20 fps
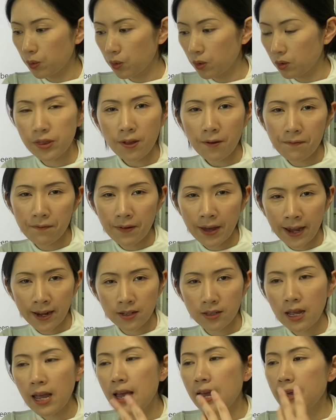The
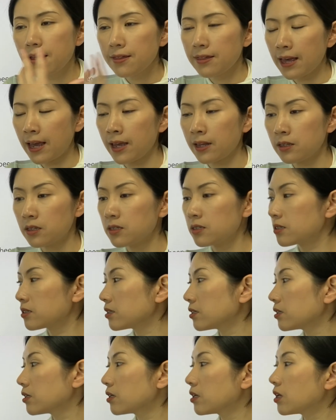fact that
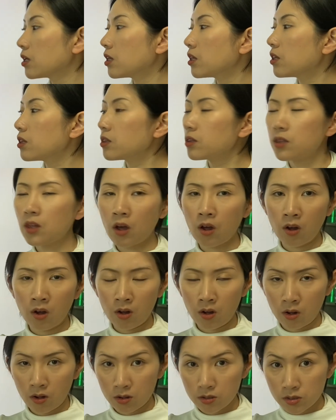
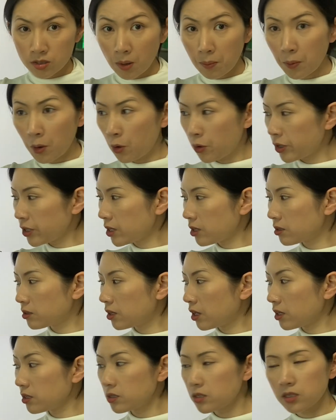the subordinate
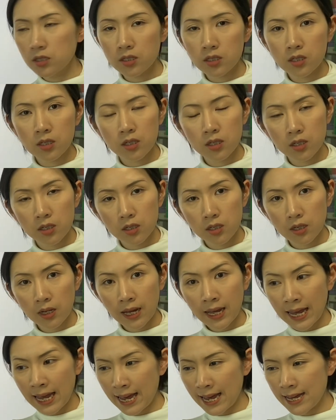clause
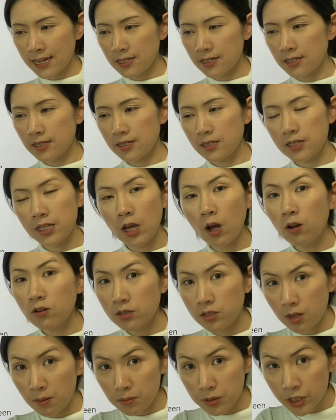as the
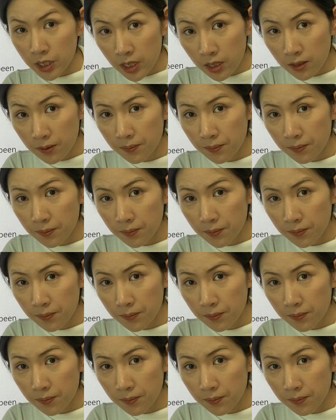assumption